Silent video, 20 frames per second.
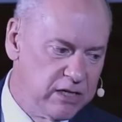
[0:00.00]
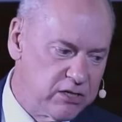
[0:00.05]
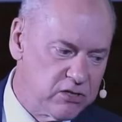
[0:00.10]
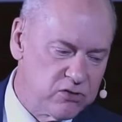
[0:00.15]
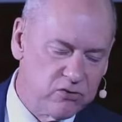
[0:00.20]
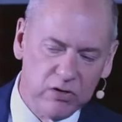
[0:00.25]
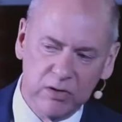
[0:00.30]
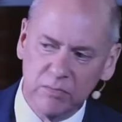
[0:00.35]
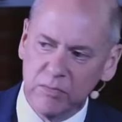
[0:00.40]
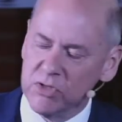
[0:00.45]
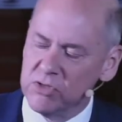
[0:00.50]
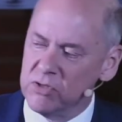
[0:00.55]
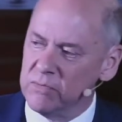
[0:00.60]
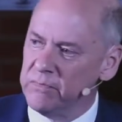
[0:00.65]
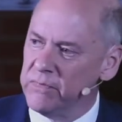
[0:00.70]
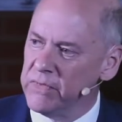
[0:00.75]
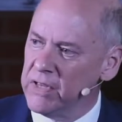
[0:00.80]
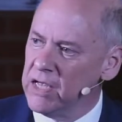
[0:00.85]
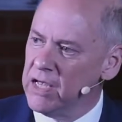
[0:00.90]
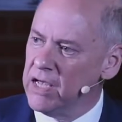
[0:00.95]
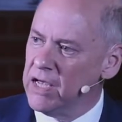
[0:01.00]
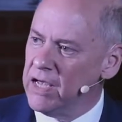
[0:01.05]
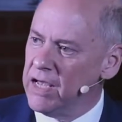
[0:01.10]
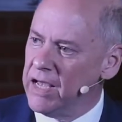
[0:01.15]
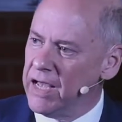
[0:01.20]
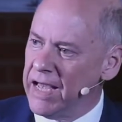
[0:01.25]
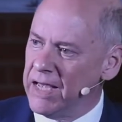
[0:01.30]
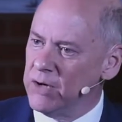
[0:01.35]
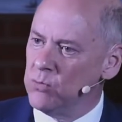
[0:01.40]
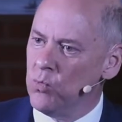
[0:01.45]
extremism,
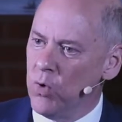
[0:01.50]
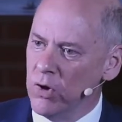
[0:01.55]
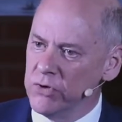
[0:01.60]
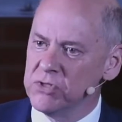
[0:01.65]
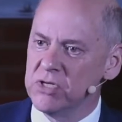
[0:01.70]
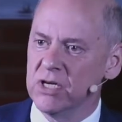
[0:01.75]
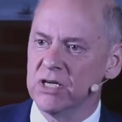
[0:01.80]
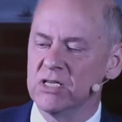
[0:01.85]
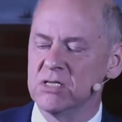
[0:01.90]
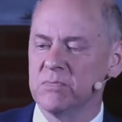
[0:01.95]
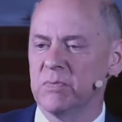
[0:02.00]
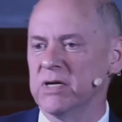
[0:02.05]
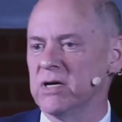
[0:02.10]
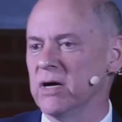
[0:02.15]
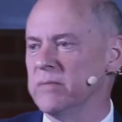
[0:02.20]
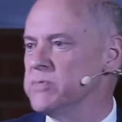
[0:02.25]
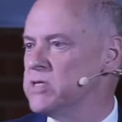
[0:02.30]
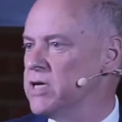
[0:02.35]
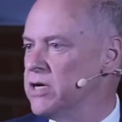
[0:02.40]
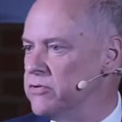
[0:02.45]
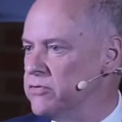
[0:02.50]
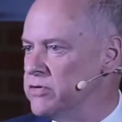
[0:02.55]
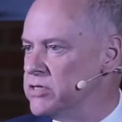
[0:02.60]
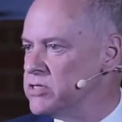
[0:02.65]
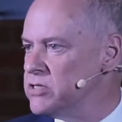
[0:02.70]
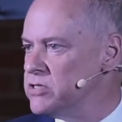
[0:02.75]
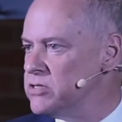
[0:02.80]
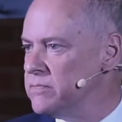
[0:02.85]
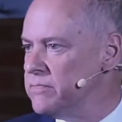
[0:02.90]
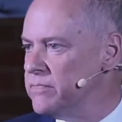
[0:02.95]
and wanting to become
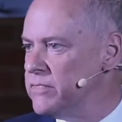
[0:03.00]
terrorists.